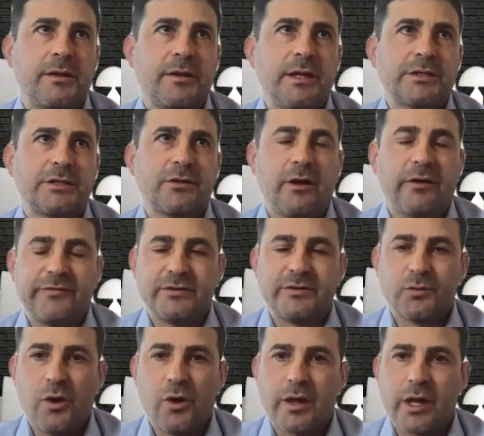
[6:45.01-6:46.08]
their staff
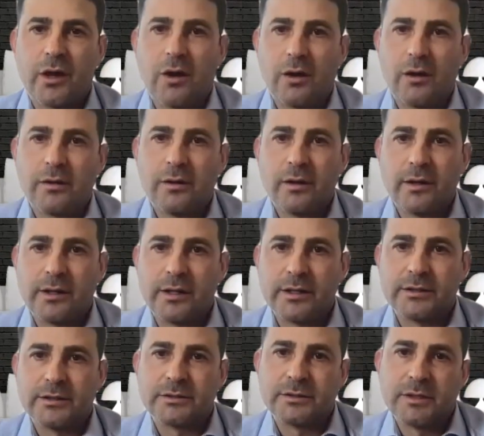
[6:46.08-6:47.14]
is working on
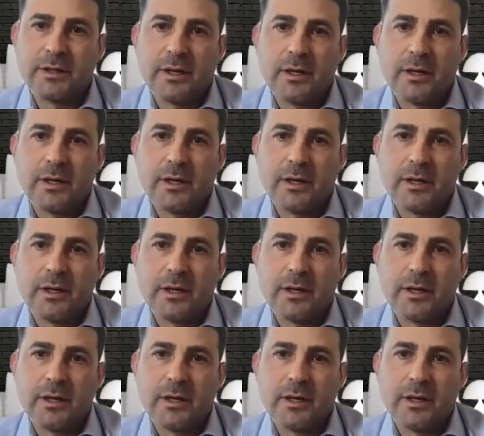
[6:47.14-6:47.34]
is